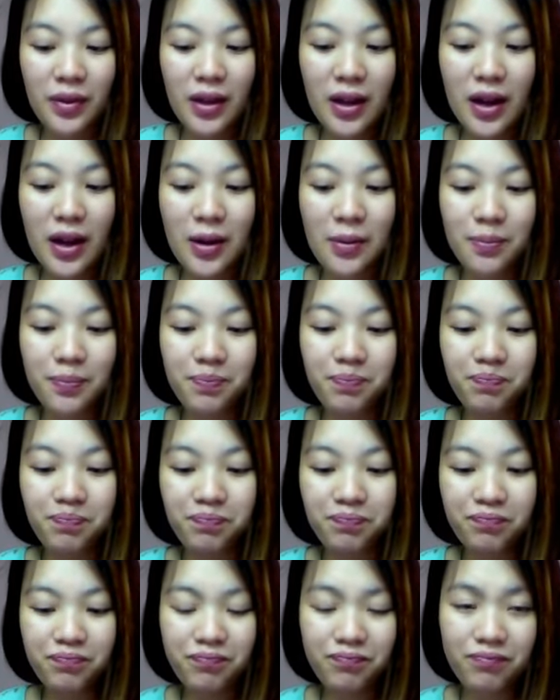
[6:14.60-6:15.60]

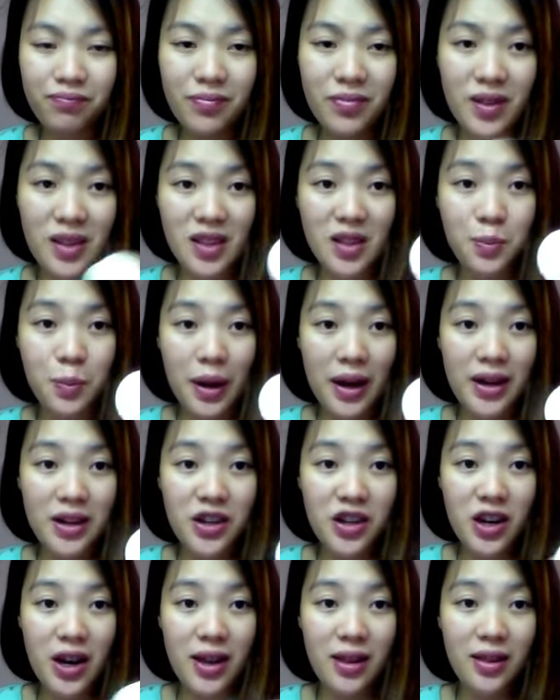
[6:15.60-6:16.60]
the
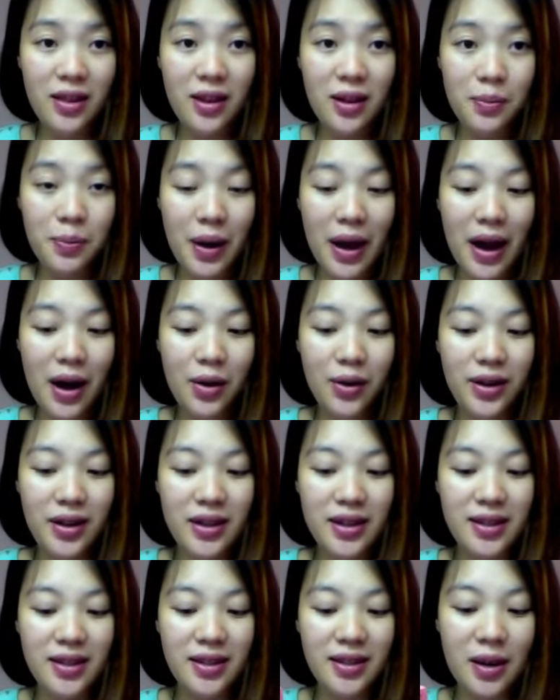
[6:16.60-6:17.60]
sponge and the powder
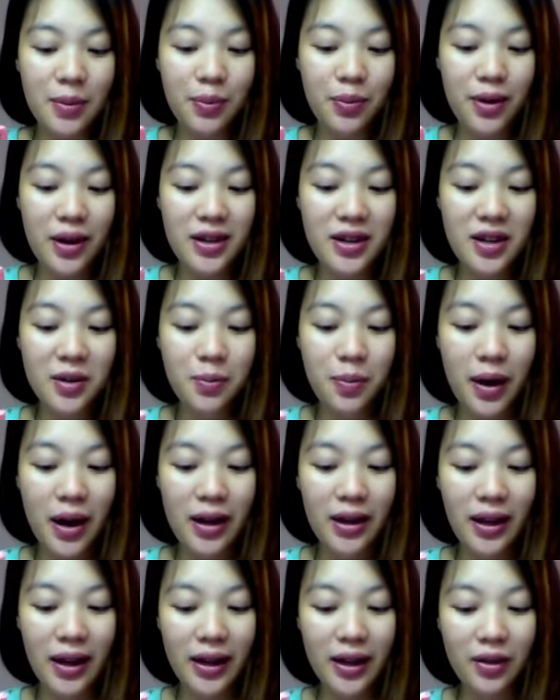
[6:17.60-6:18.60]
is separated by
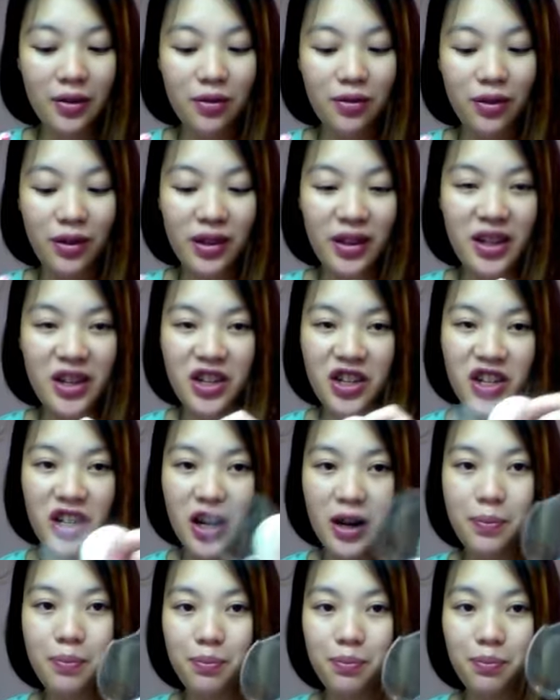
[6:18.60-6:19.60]
like a really
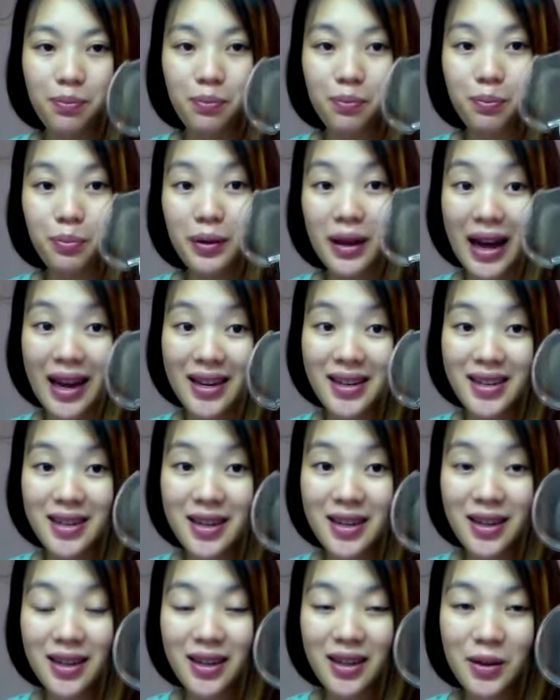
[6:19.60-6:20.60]
cheap
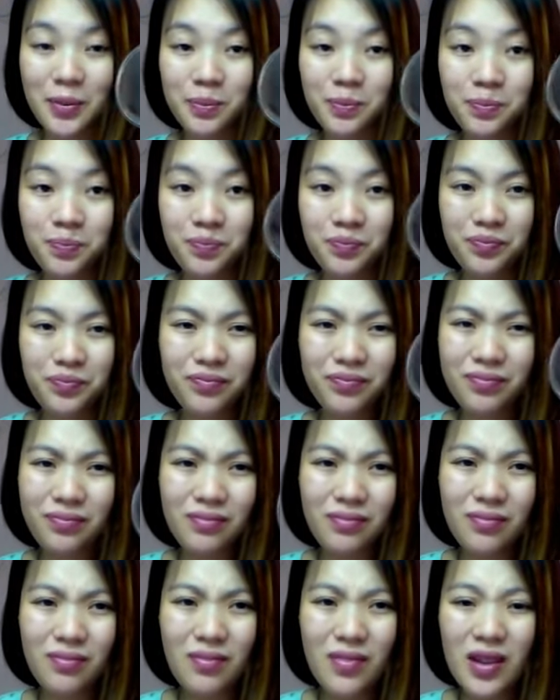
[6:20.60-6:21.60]
plastic.
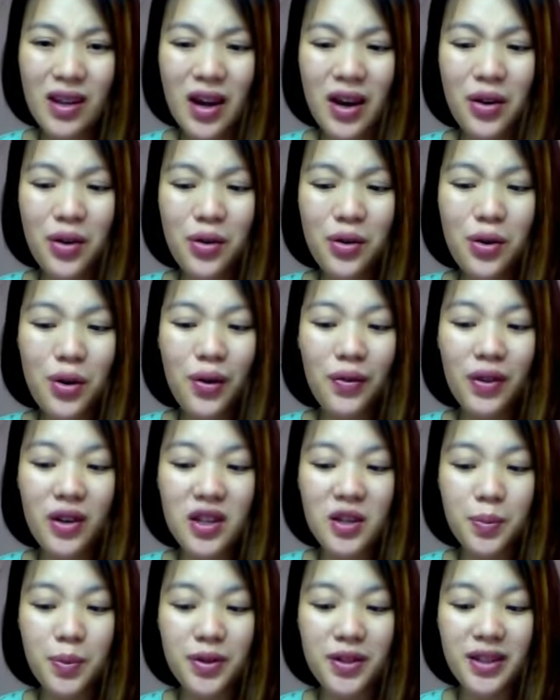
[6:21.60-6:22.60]
I don't know if you're
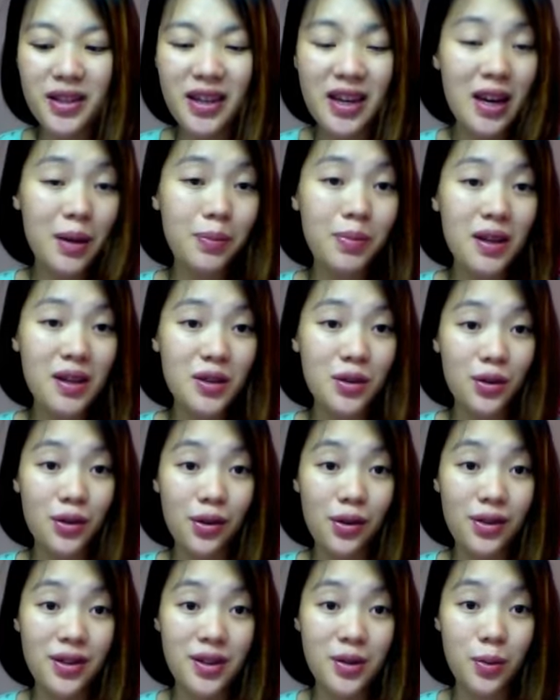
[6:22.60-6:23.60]
supposed to keep this or
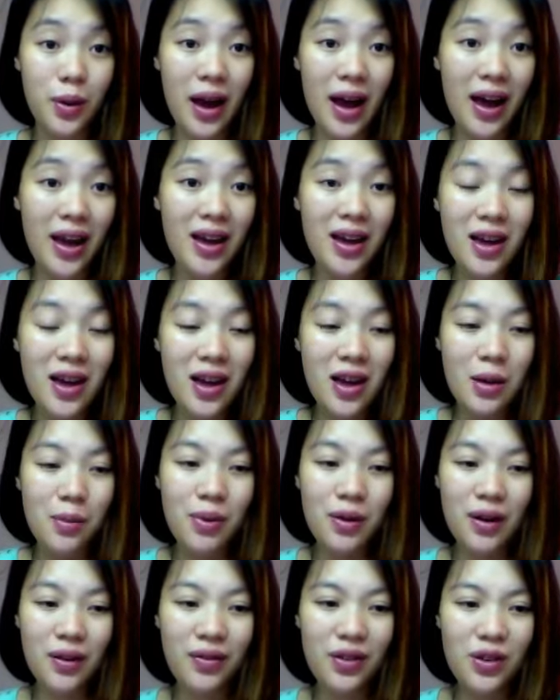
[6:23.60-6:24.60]
throw this away,
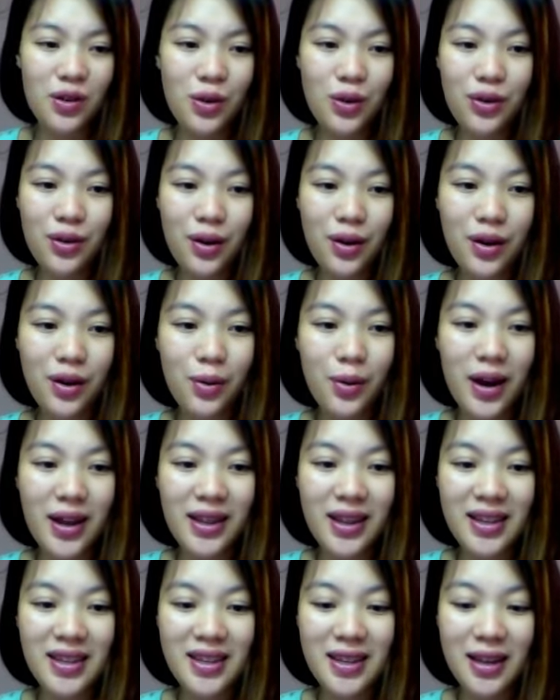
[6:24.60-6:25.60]
but if you do throw it away,
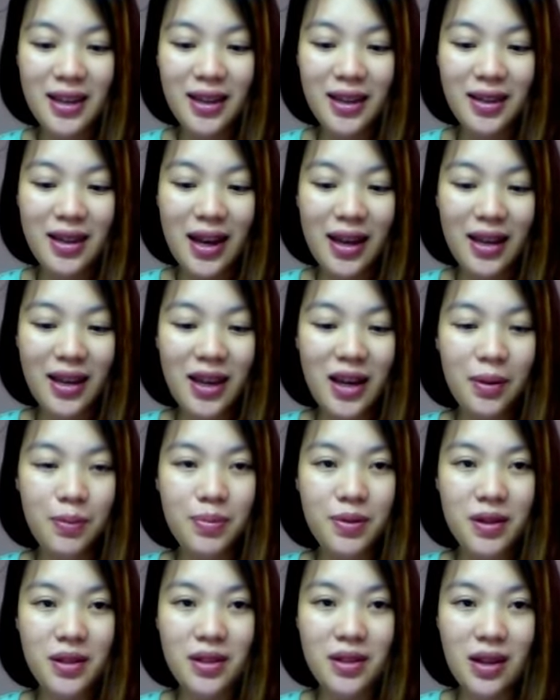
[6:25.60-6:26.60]
there's nothing that
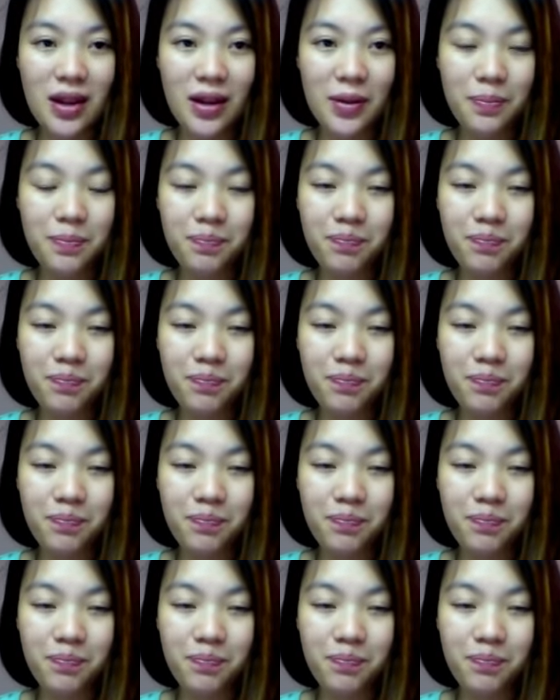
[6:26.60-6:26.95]
keeps the